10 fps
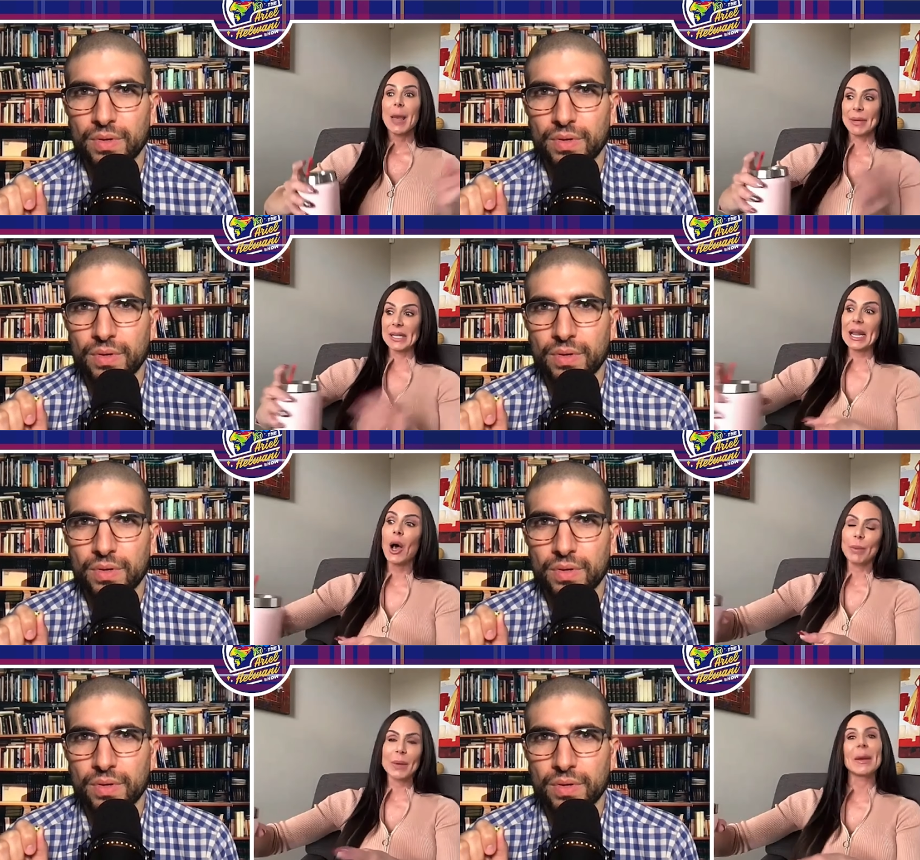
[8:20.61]
Speaker 1: been
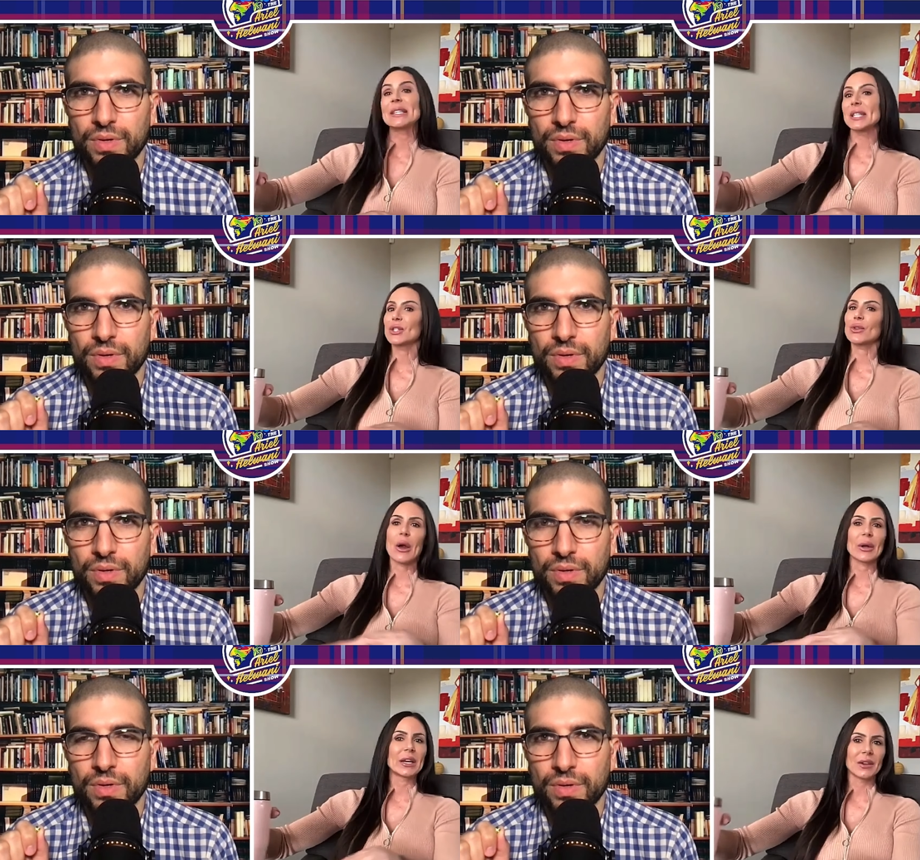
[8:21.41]
helping my sister
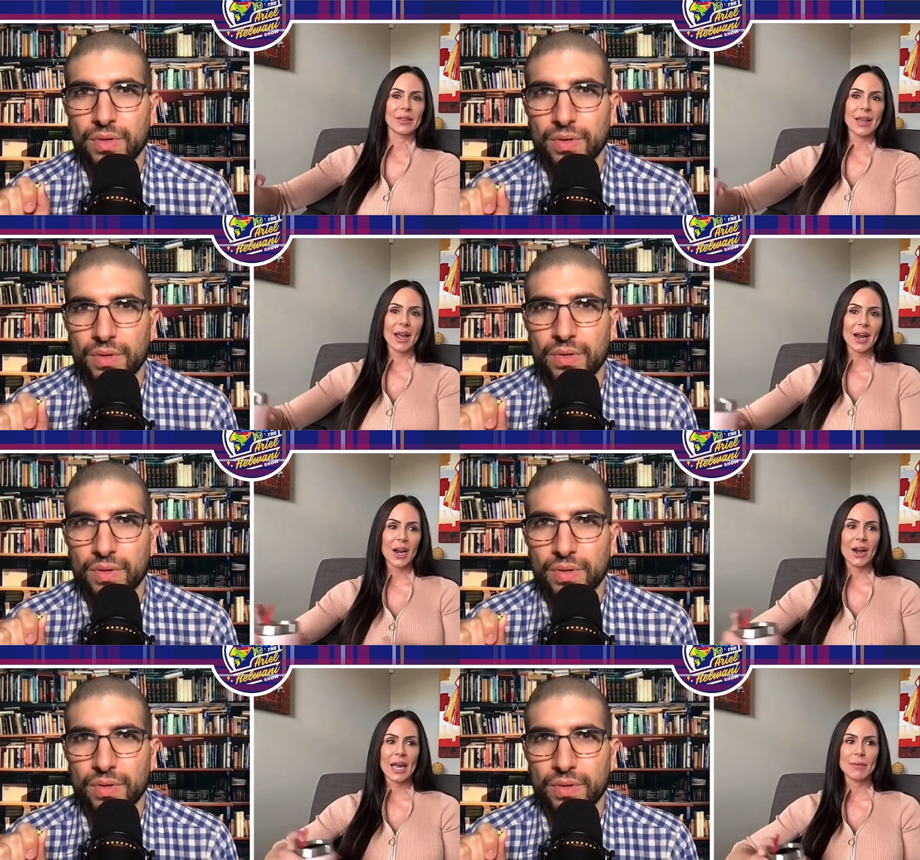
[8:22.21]
out here and
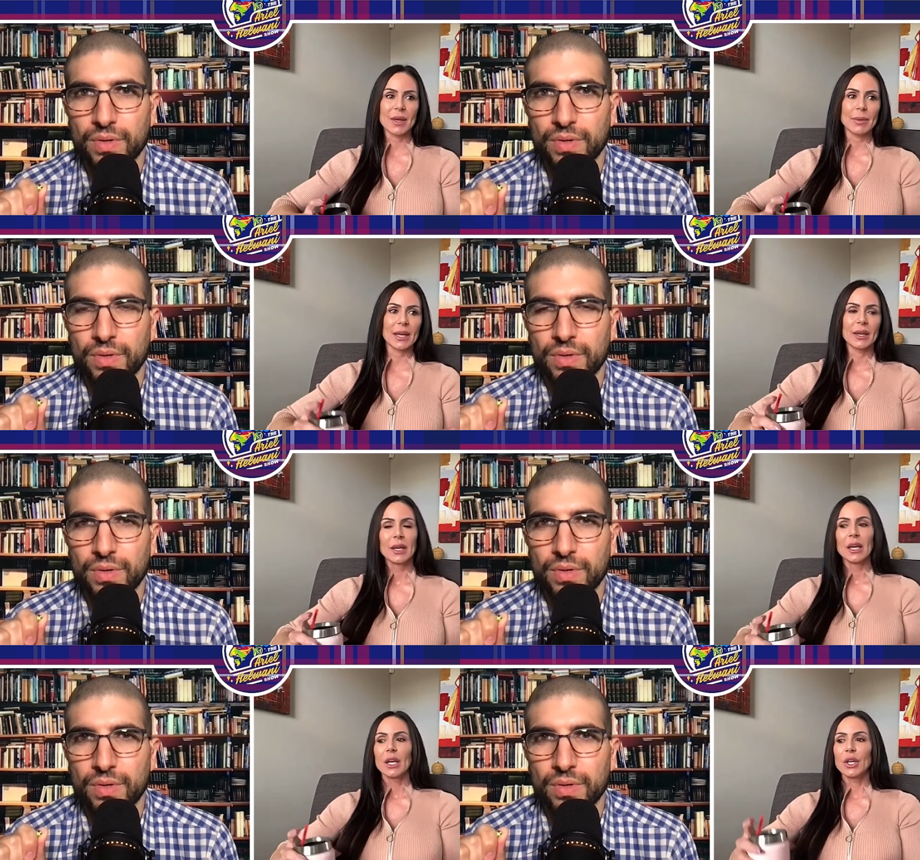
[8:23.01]
there and maybe
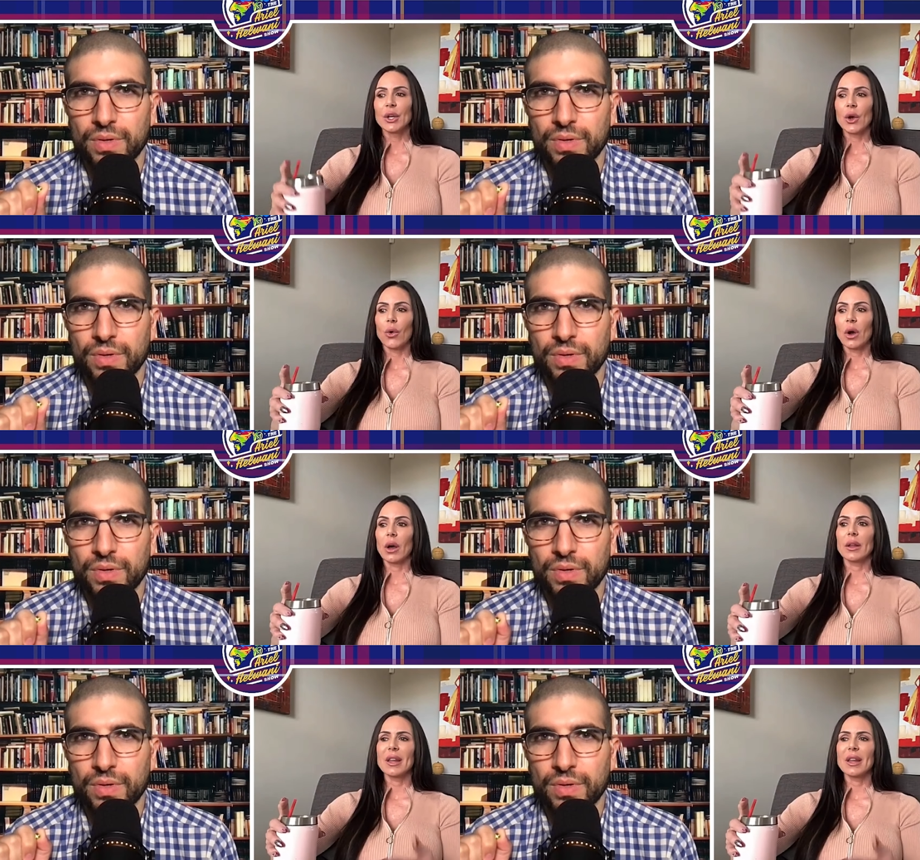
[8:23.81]
you know